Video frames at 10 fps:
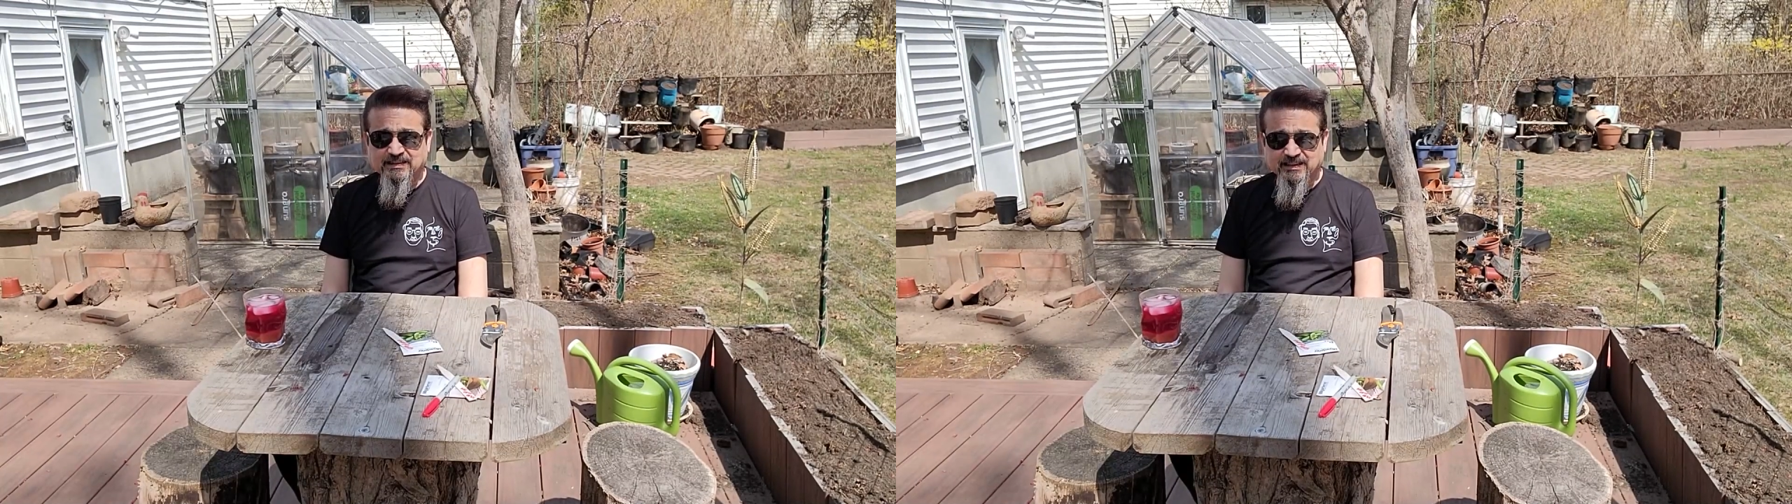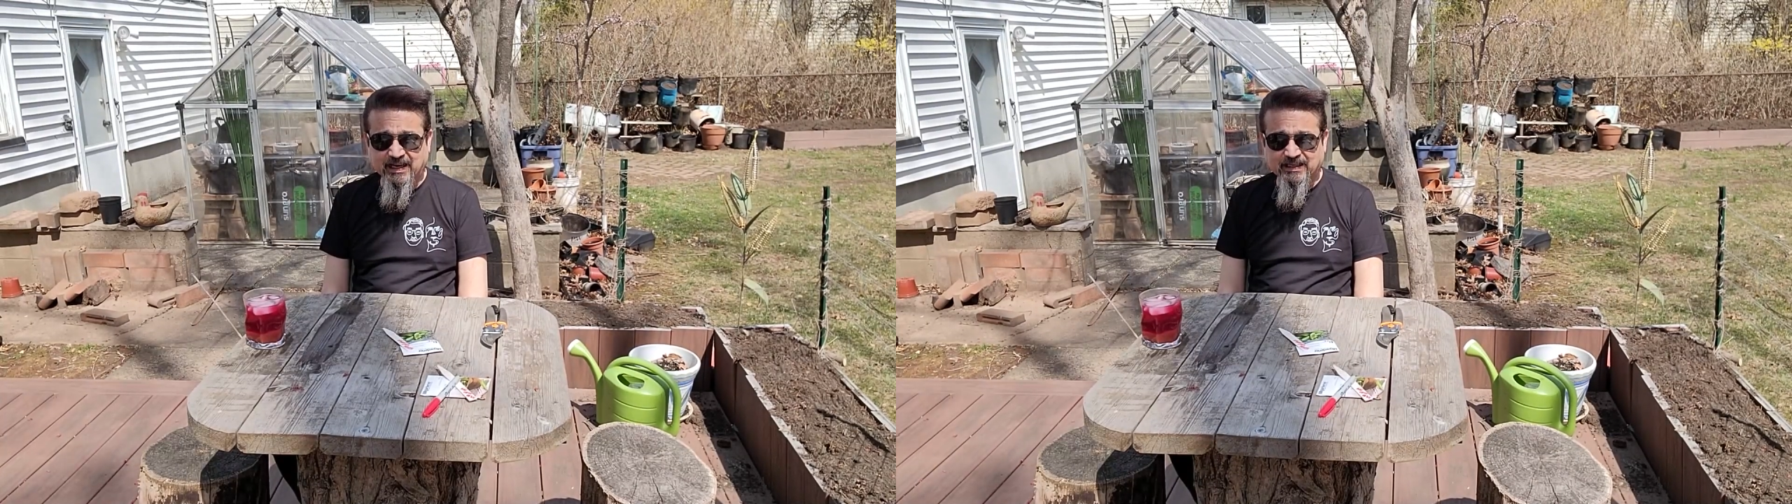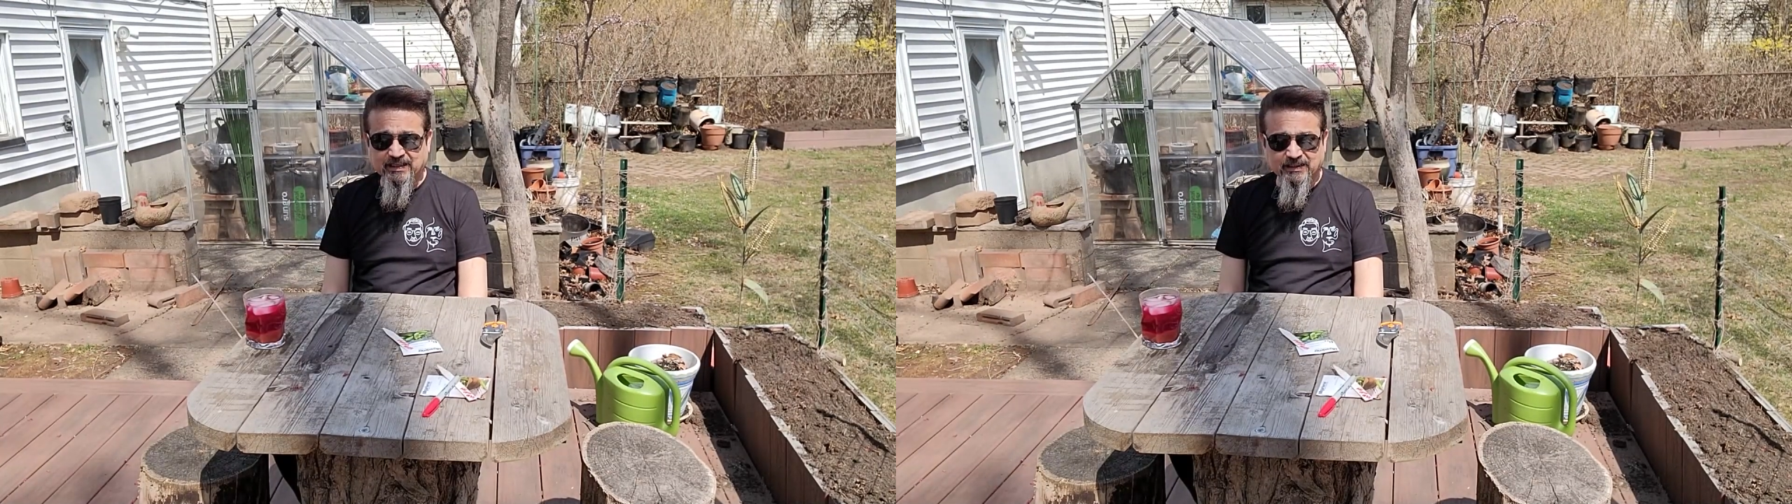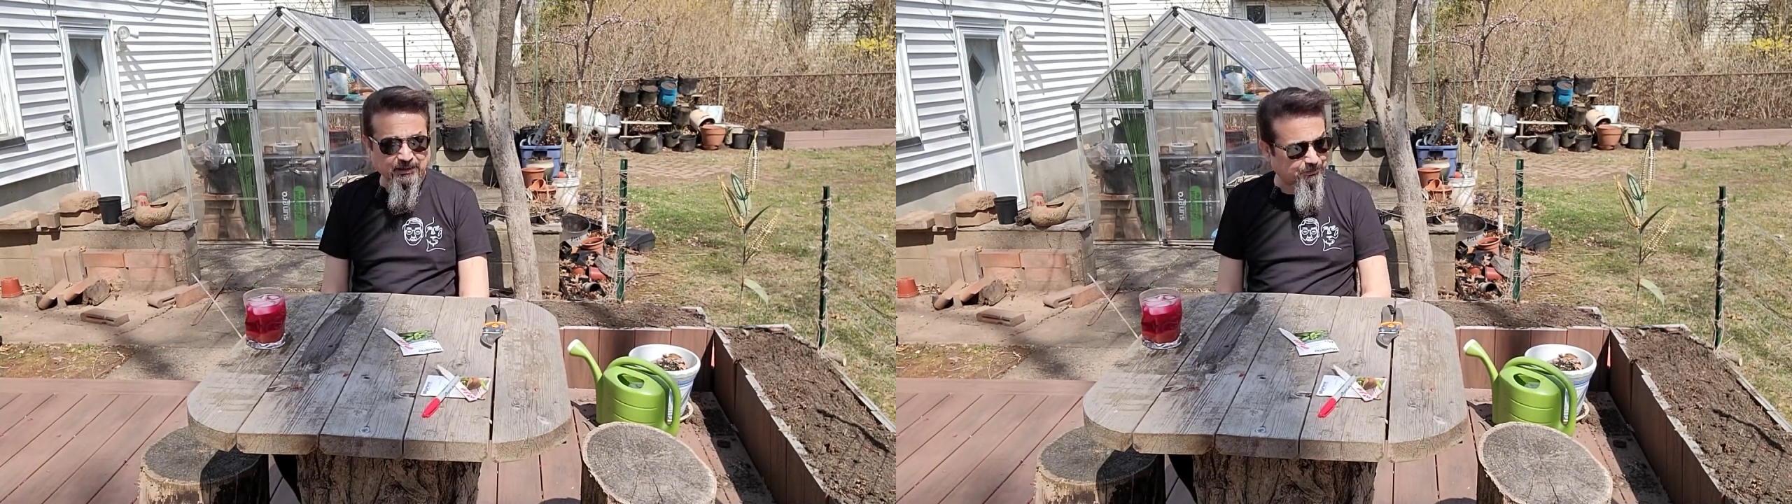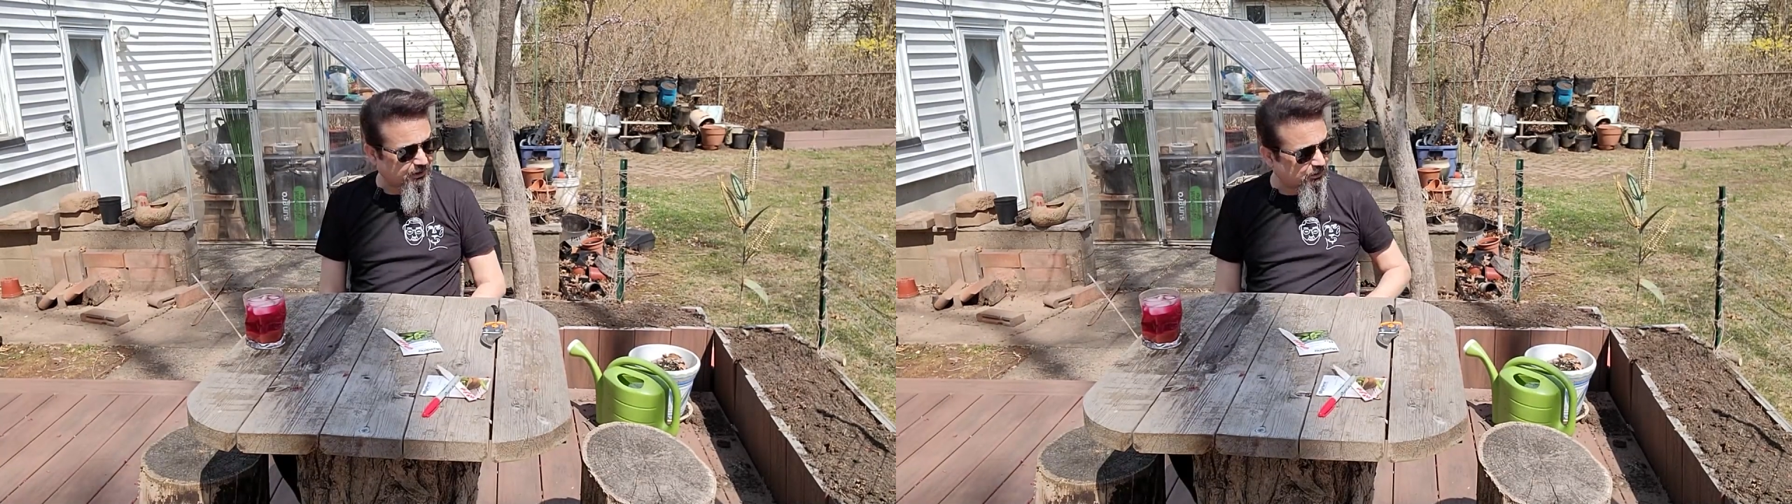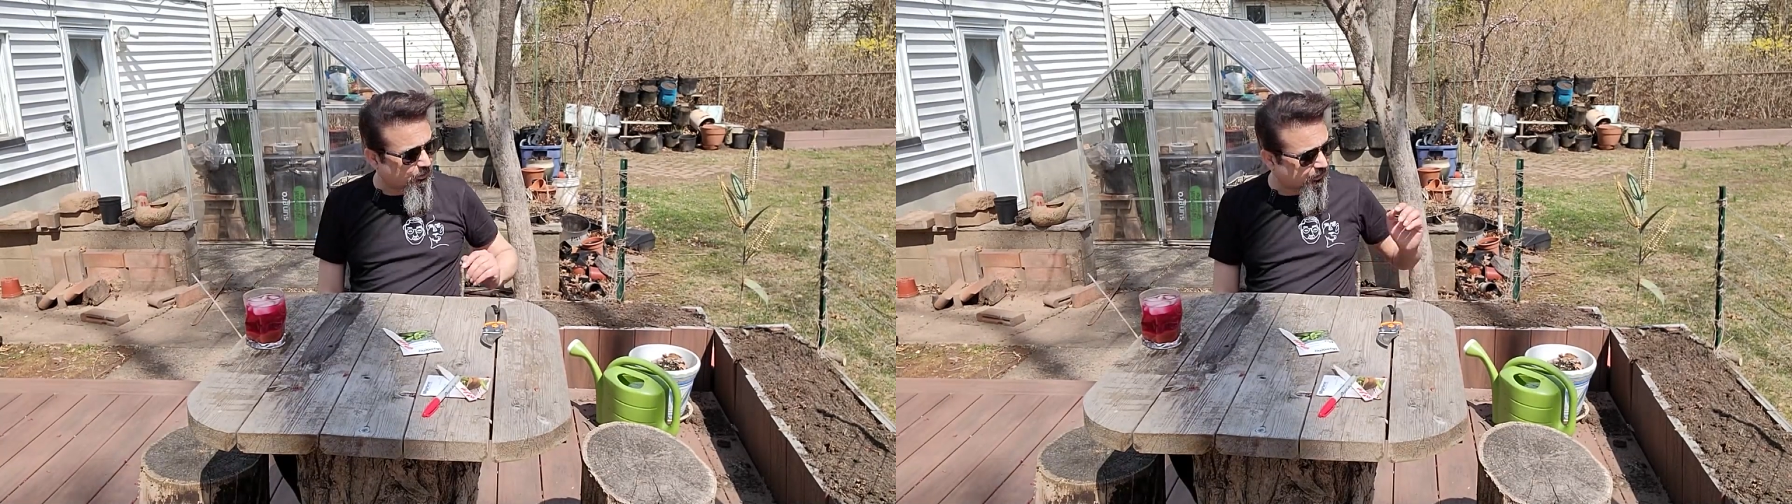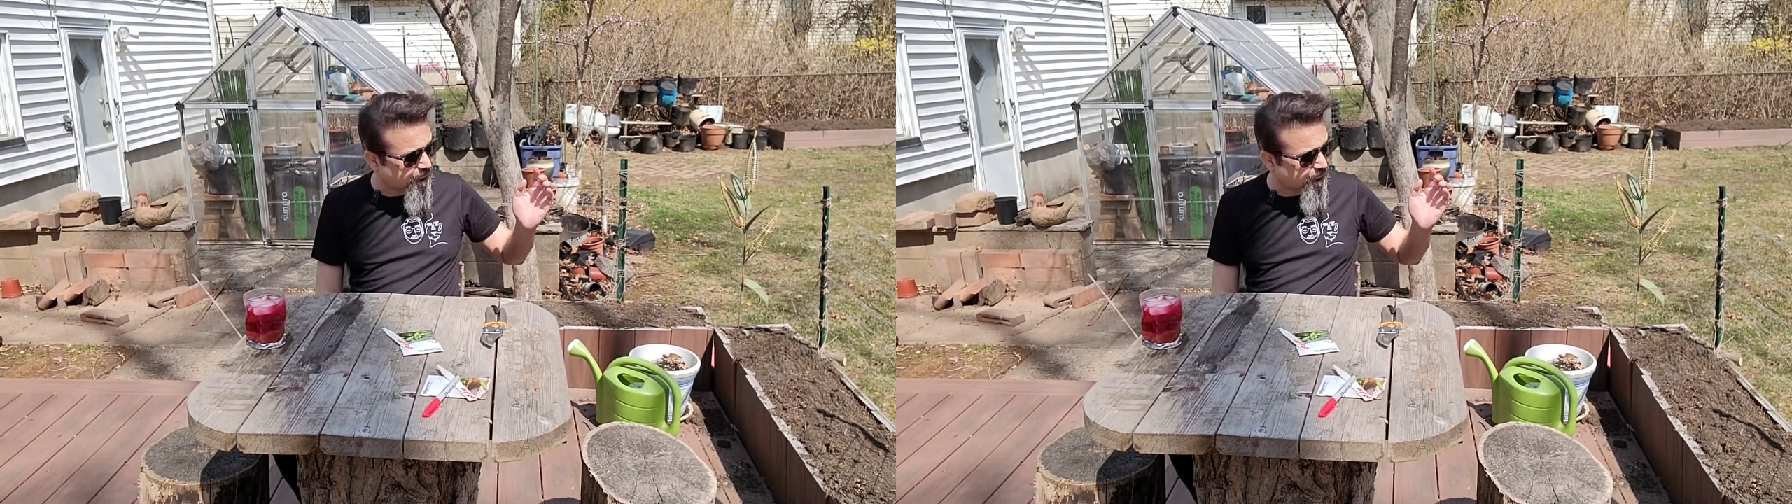sandy compared to what